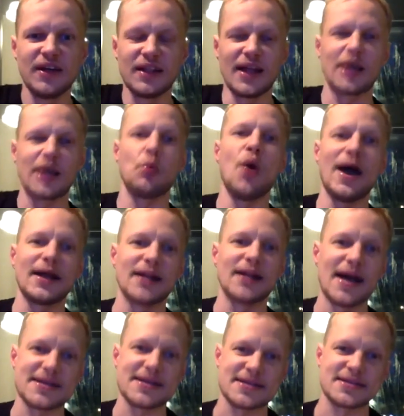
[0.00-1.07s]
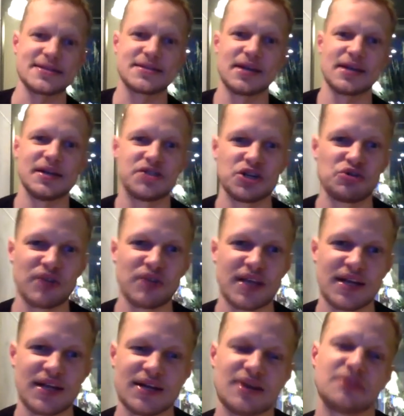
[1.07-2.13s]
like wine glasses to, to drink
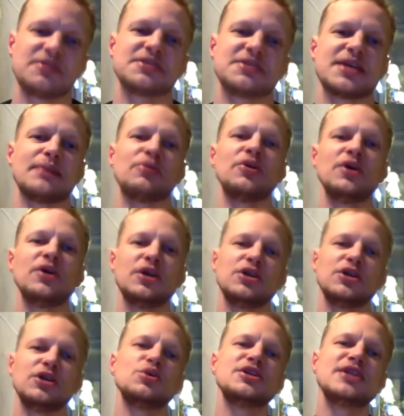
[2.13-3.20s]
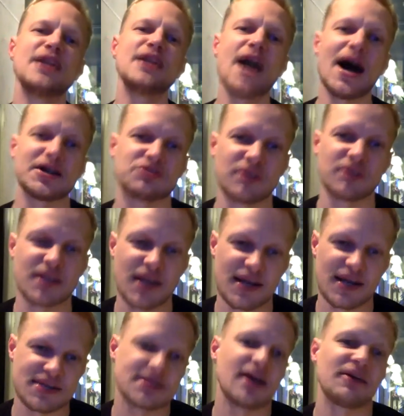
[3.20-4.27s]
it in under the table. You would not drink it out
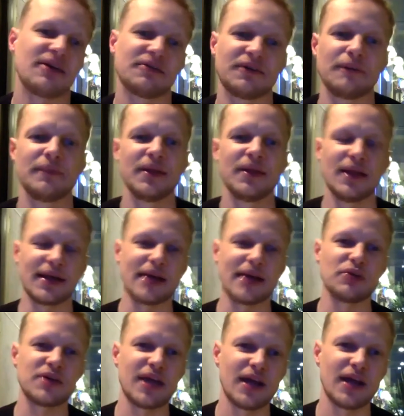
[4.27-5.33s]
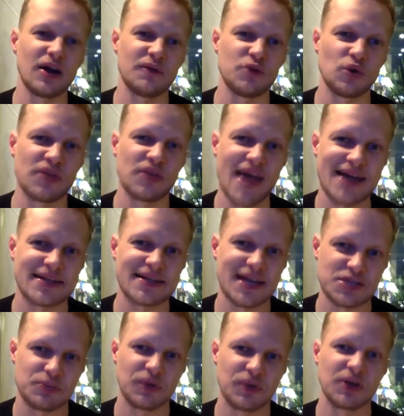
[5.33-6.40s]
of styrofoam. Like, I don't care if you were that
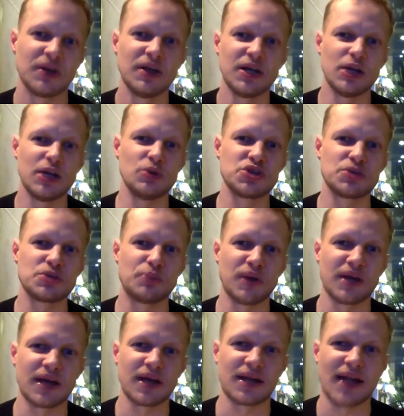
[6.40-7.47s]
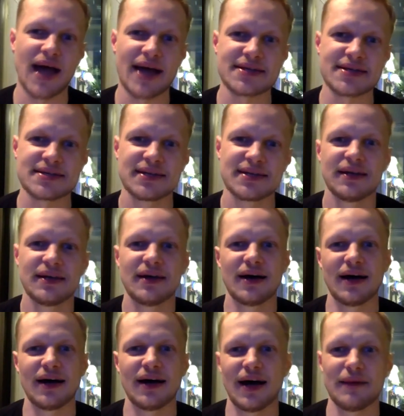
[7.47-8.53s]
desperate. You would just bring a glass.
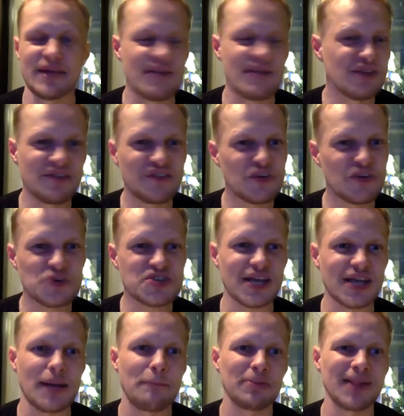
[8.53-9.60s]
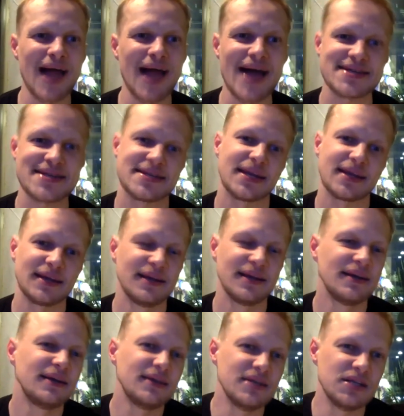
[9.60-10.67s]
Uh, even if it was like a plastic,
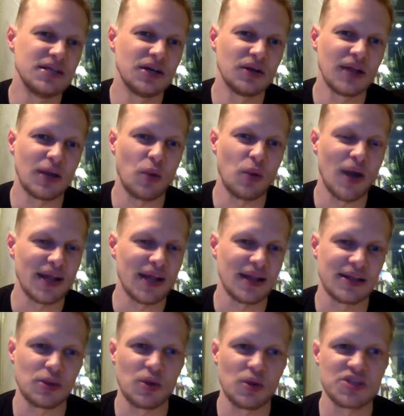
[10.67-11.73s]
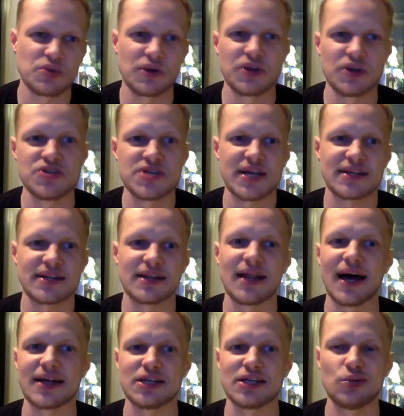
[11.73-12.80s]
you know, like wine, like the ones we were using at the
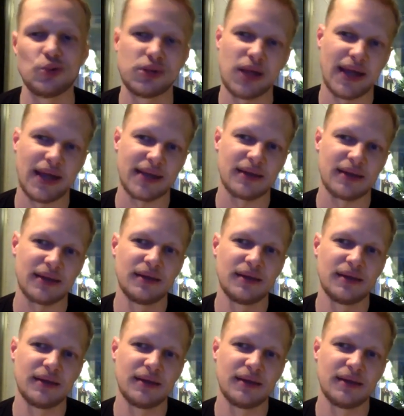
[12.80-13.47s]
lot, you would like,